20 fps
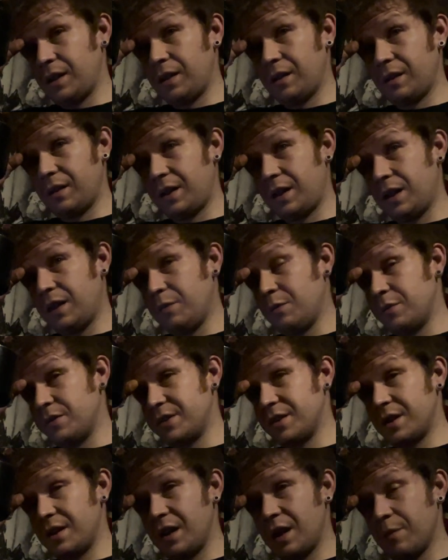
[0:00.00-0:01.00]
He was
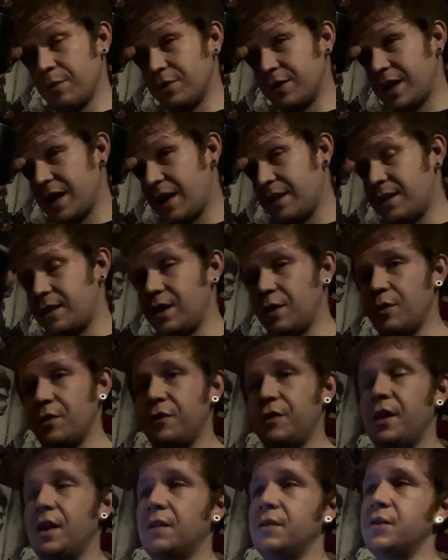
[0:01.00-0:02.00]
a neighbor's cat that they would
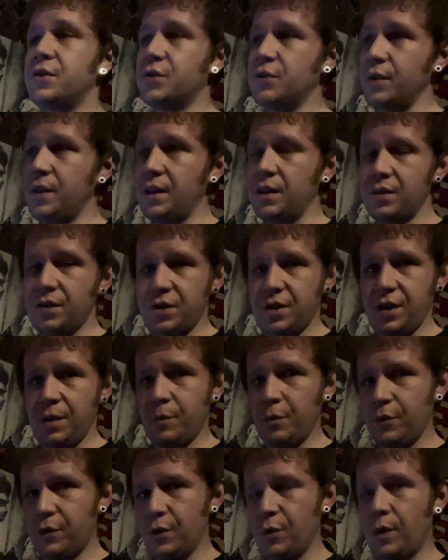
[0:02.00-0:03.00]
feed on the street. She
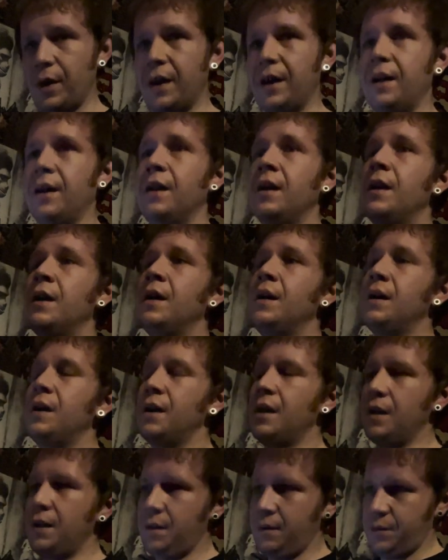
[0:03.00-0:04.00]
moved away.
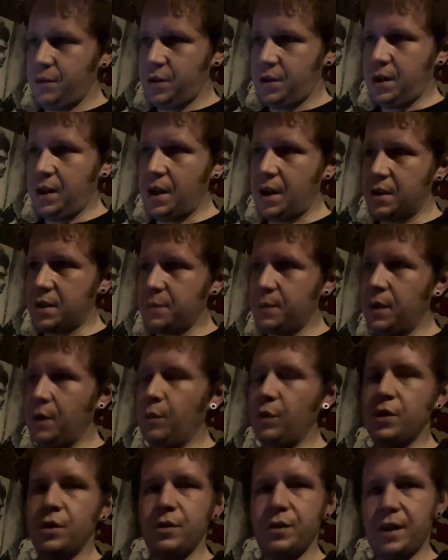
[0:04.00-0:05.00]
She asked me,
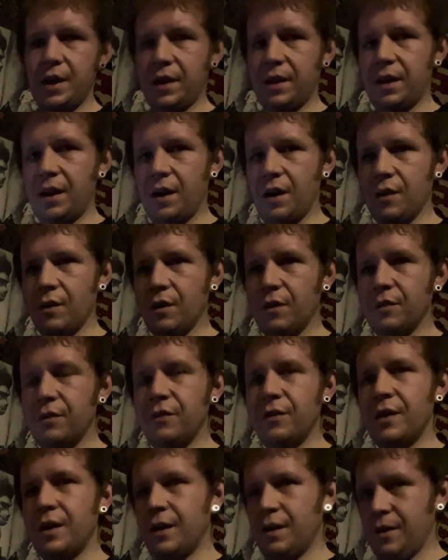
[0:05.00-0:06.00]
would you take care of
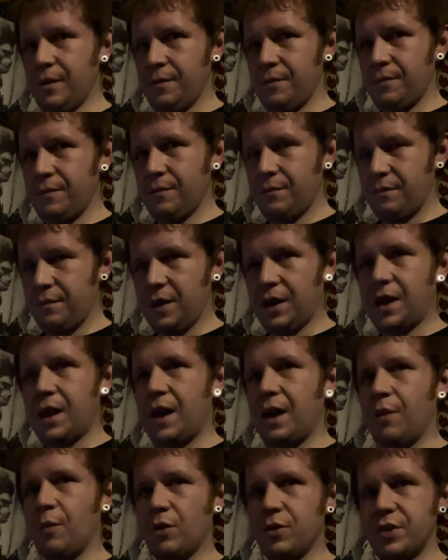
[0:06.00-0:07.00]
the
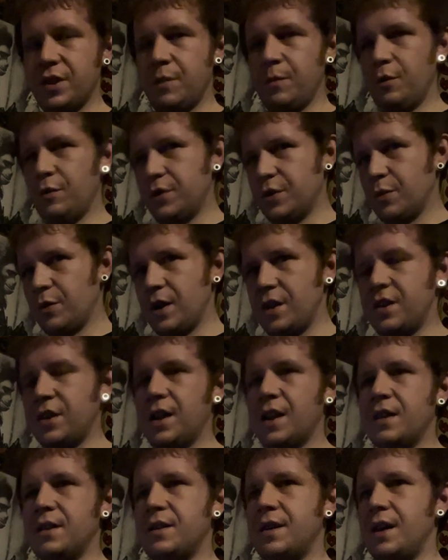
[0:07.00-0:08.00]
cat while she moves away? She
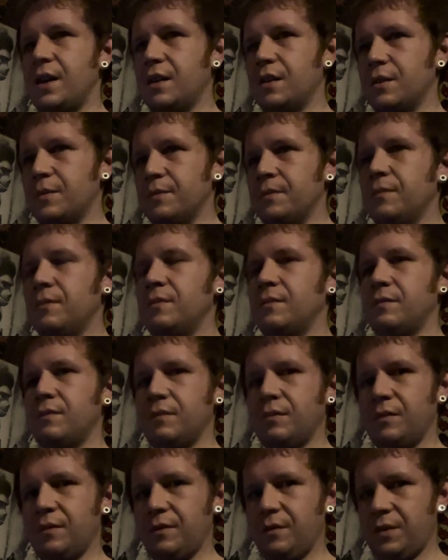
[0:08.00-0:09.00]
can't take him.
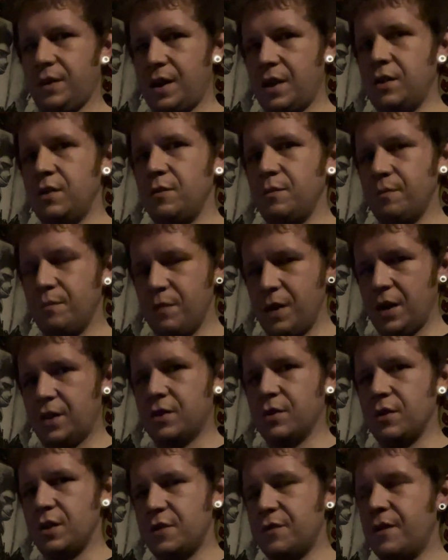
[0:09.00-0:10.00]
Can you make
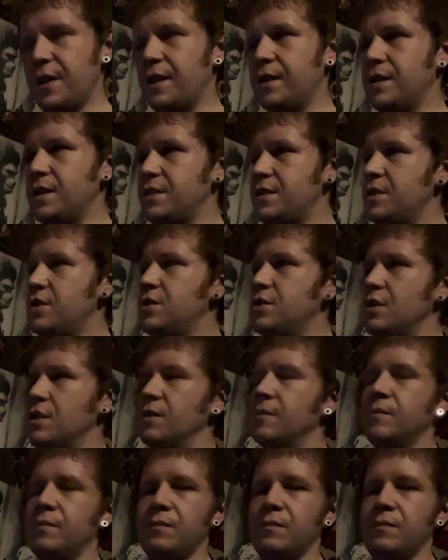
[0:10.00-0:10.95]
sure he's fed? And I said, sure.